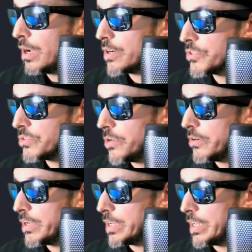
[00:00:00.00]
Our
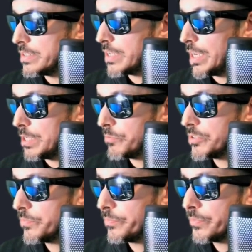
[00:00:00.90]
start and end times,
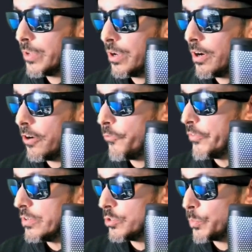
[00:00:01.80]
our
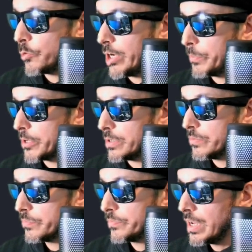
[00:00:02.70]
fields parameter,
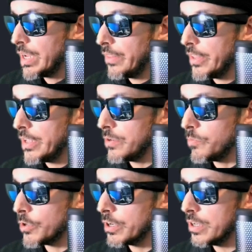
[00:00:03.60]
and then
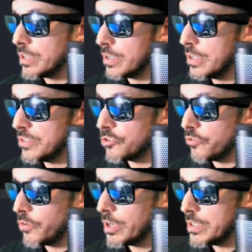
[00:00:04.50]
we're gonna
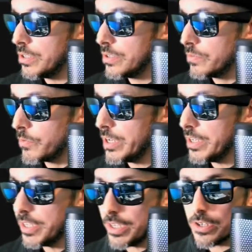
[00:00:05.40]
construct right
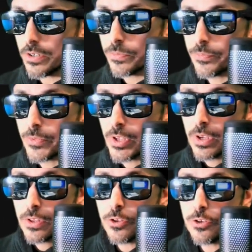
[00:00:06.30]
here
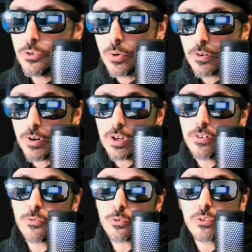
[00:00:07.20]
the URL
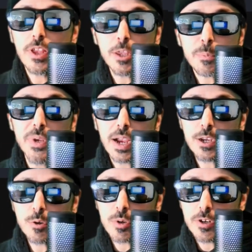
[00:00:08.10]
for the API
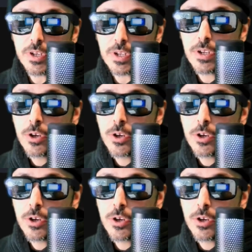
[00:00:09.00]
query